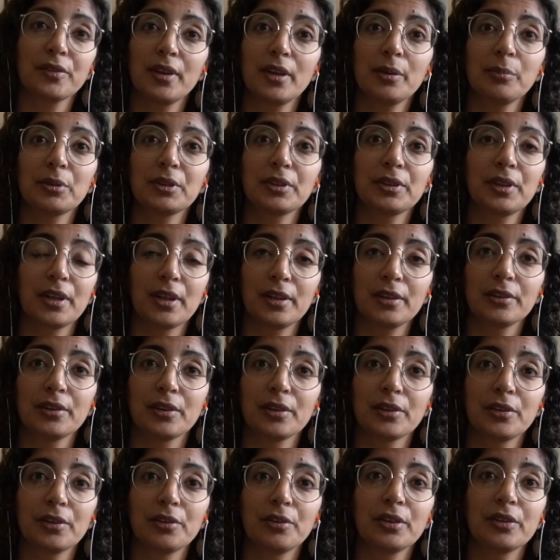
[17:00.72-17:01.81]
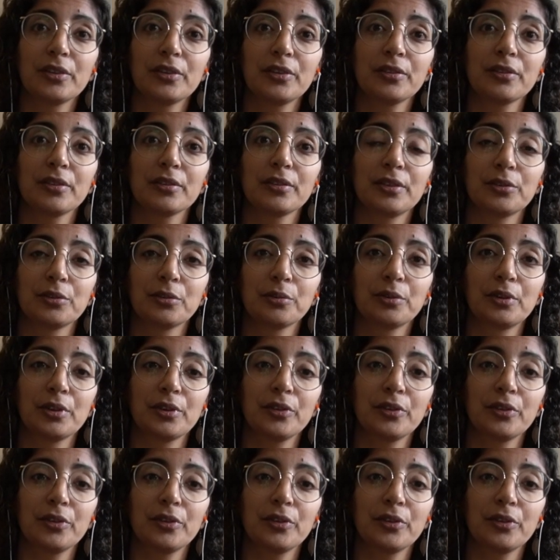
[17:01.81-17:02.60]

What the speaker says: the same in Canada. There is, you know,